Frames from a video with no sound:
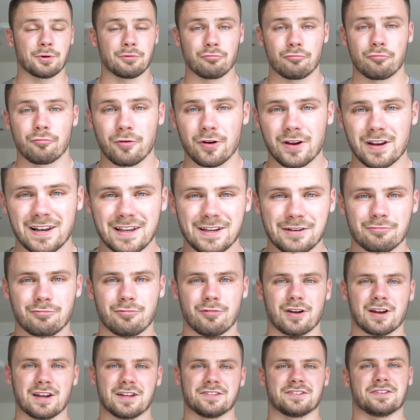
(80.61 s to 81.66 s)
a
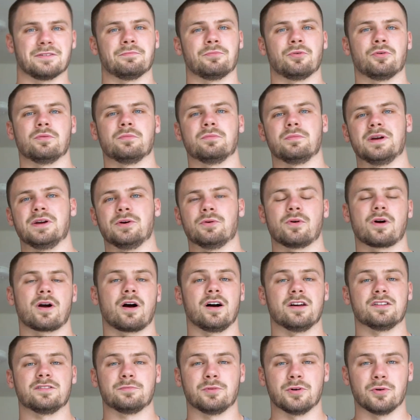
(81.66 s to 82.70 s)
really simple meal,
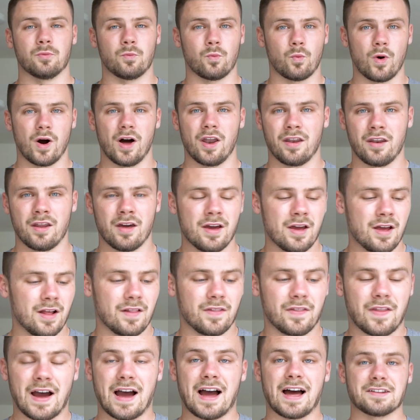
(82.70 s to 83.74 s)
guys, but one
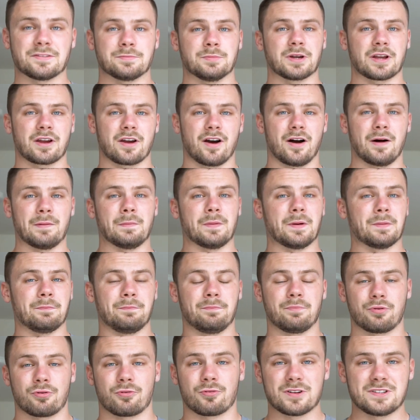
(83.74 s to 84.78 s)
that has
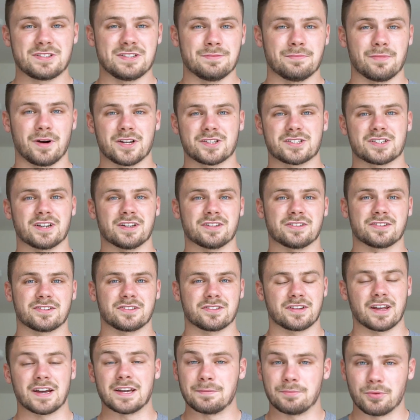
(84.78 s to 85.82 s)
become pretty much a
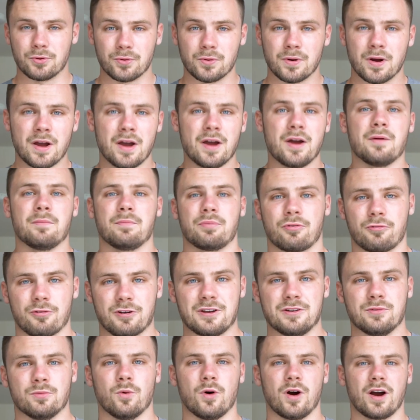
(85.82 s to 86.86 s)
staple
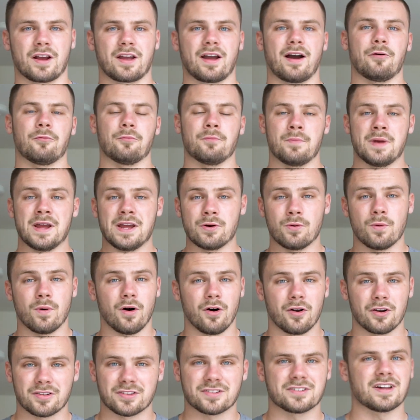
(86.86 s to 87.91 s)
pre-workout meal
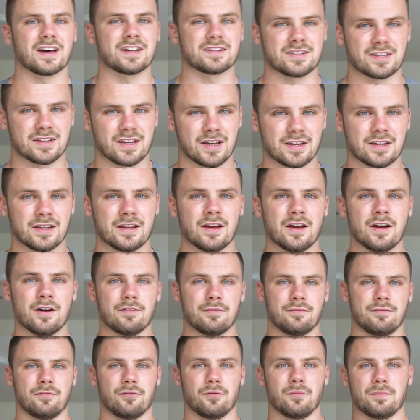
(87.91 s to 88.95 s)
on a Saturday
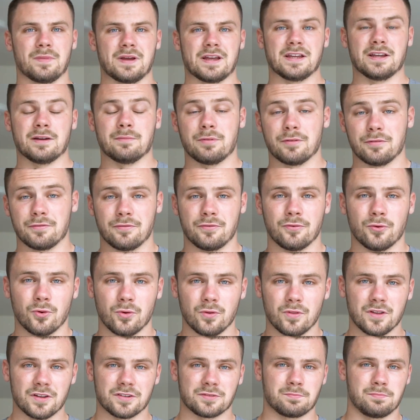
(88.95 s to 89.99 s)
for me
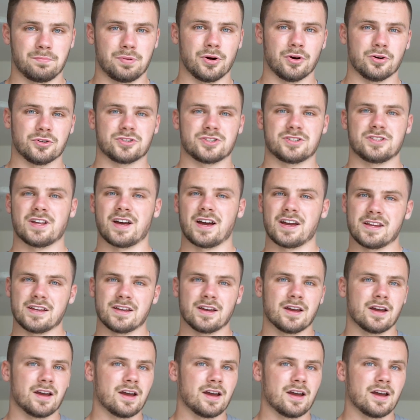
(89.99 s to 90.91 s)
before this push day.